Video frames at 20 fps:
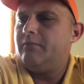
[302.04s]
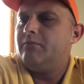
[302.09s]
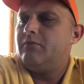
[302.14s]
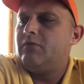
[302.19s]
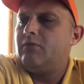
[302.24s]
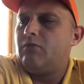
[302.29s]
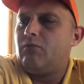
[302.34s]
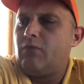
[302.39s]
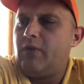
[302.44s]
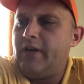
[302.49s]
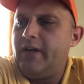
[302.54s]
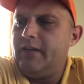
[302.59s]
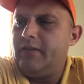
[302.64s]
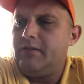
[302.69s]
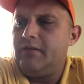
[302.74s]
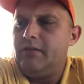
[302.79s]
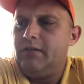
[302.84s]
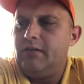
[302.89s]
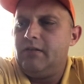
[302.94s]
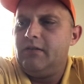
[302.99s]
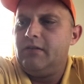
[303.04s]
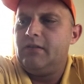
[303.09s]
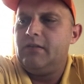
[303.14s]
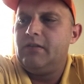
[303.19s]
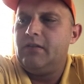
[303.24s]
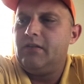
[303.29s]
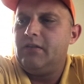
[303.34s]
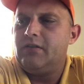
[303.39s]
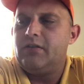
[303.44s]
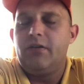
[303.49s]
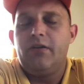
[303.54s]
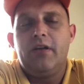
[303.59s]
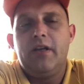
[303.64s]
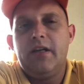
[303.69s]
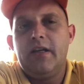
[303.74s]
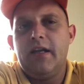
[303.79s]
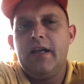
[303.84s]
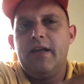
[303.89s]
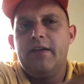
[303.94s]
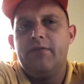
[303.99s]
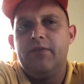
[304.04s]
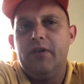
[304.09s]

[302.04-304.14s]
Rent. So you need to have the